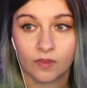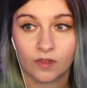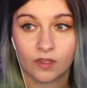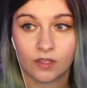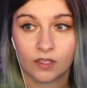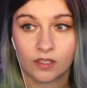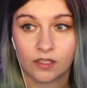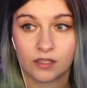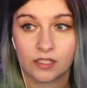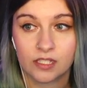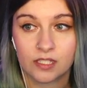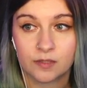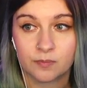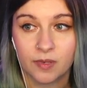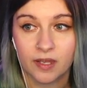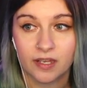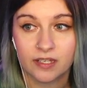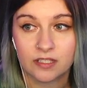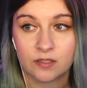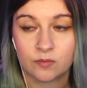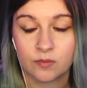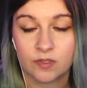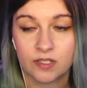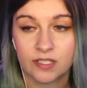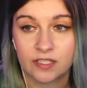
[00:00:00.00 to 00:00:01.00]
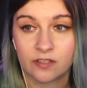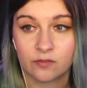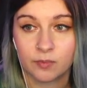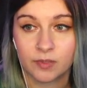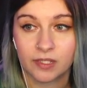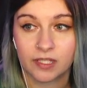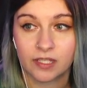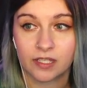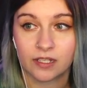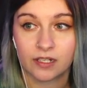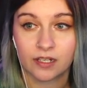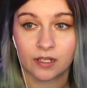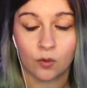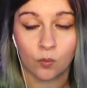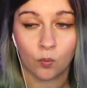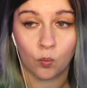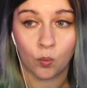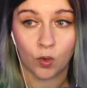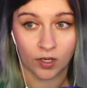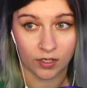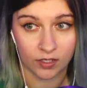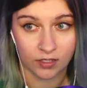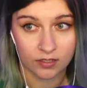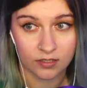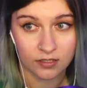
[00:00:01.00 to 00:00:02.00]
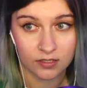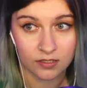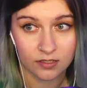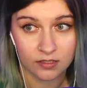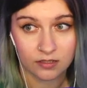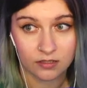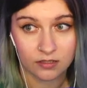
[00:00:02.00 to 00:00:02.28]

These past weeks have been getting worse.